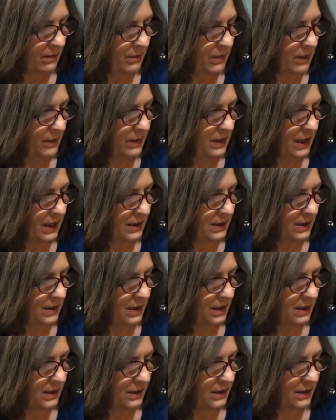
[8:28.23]
Maybe that's
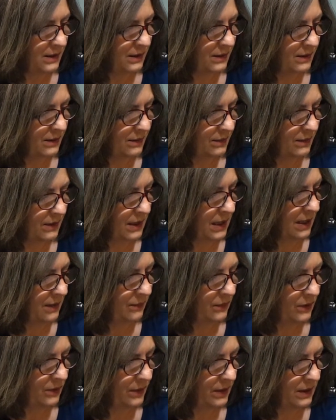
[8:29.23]
this. I have
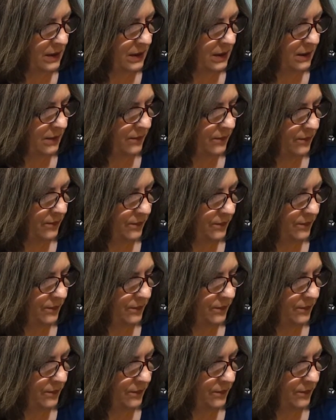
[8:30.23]
no idea.